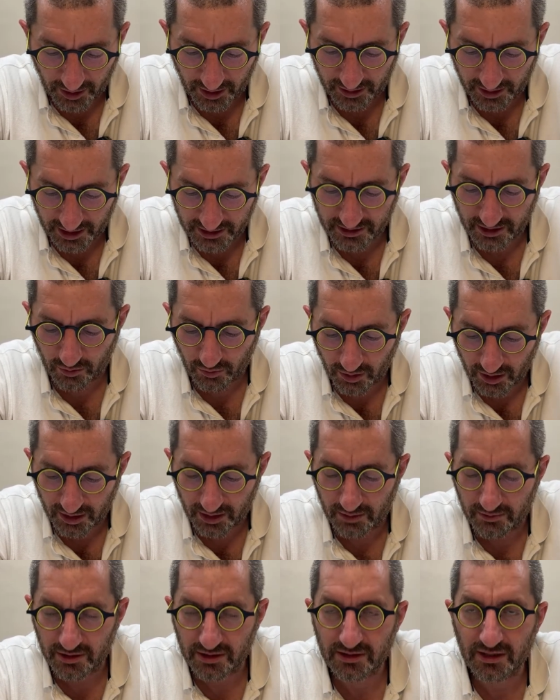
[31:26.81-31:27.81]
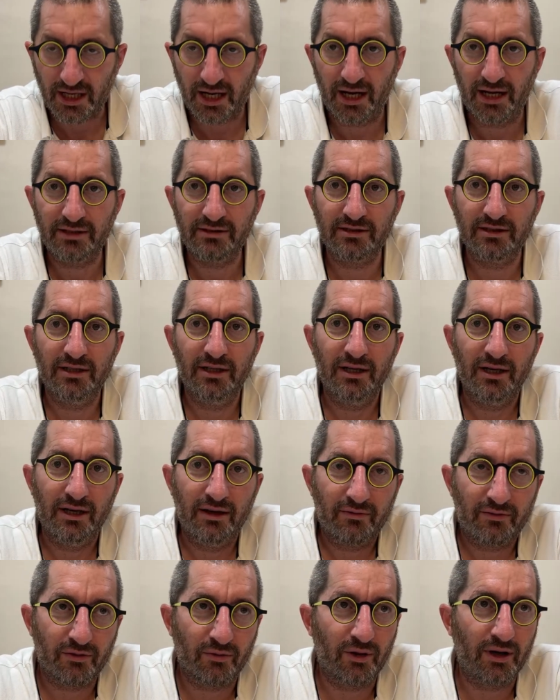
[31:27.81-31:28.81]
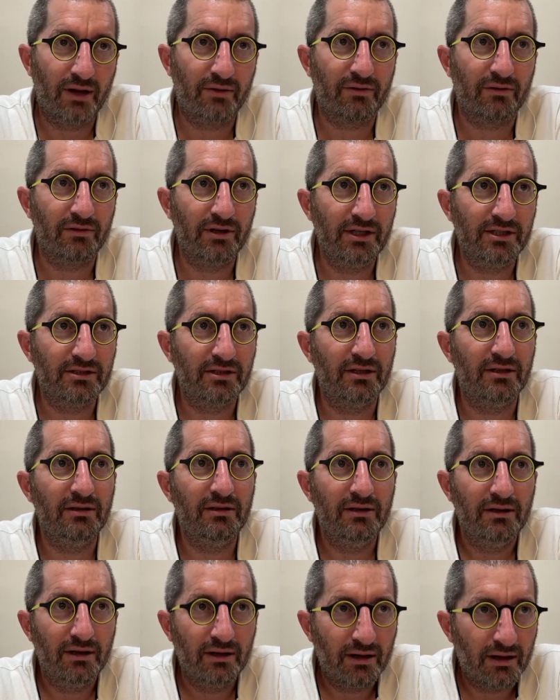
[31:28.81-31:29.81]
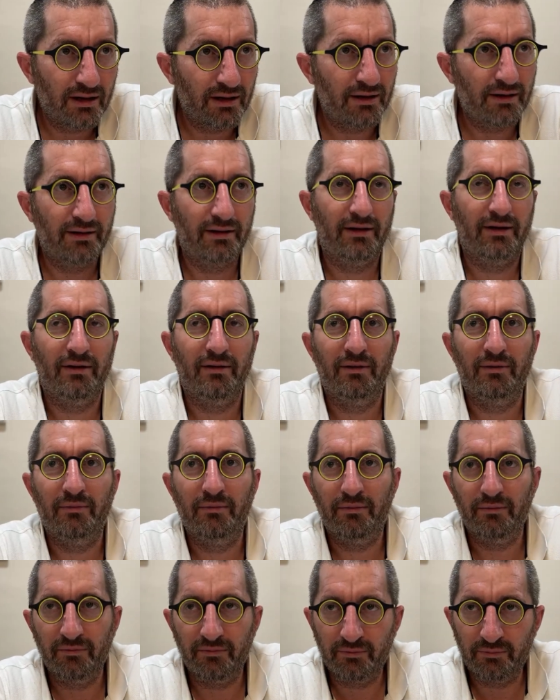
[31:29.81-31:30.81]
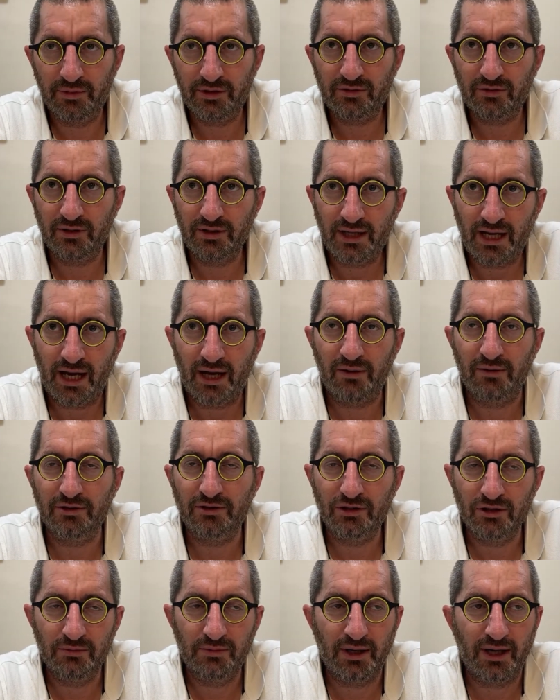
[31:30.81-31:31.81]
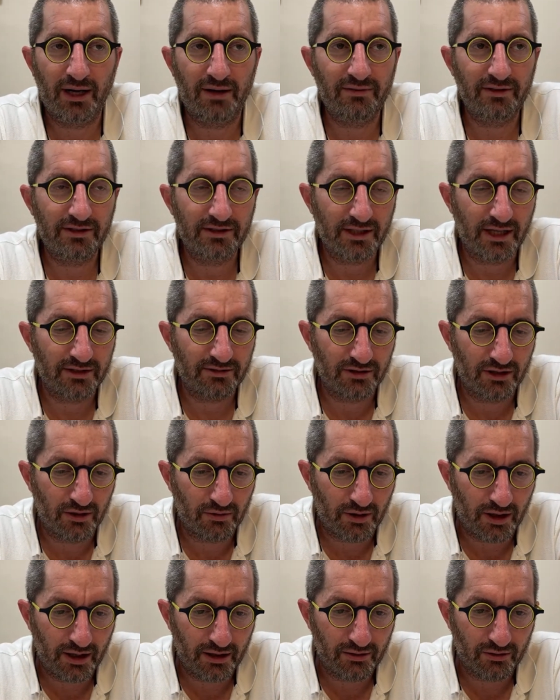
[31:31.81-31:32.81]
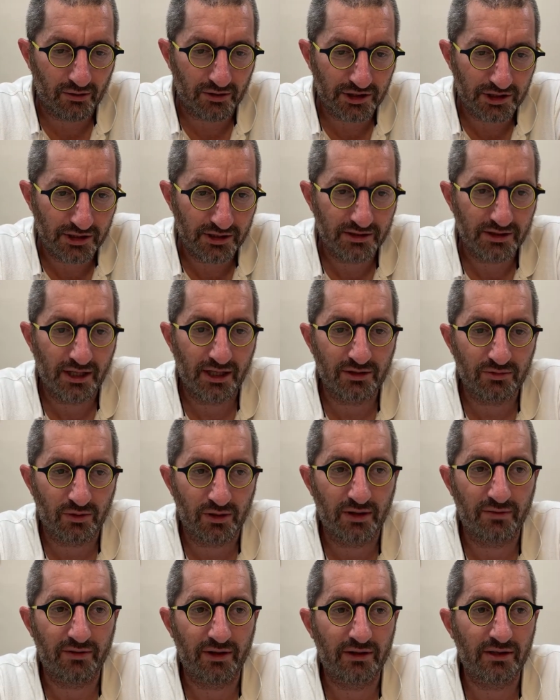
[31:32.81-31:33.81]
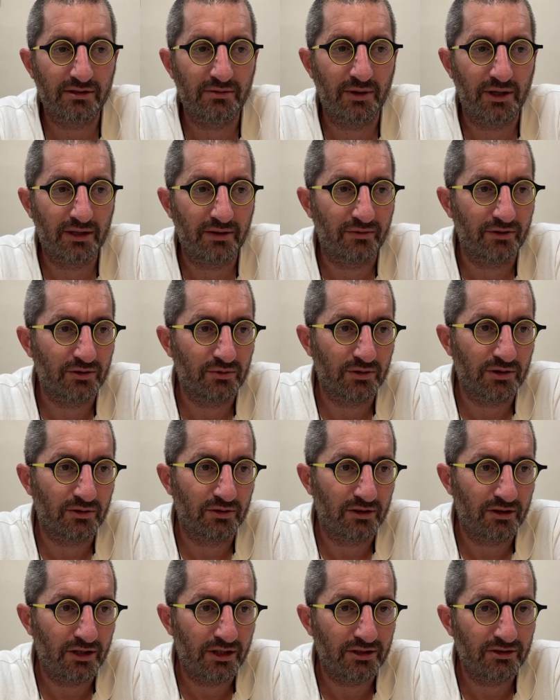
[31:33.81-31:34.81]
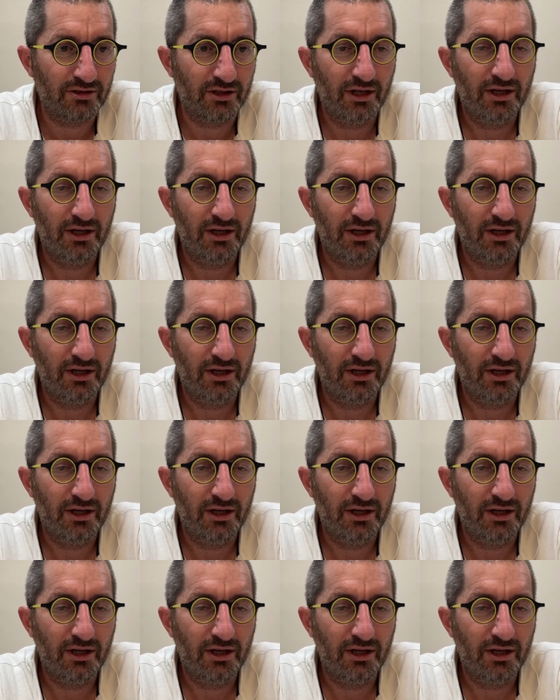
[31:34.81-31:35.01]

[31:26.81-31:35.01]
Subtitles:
Let's say one of them decides, for whatever reason, between now and Tu B'Av, he says, you know what? Or she says, one of them, doesn't make a difference which one it is.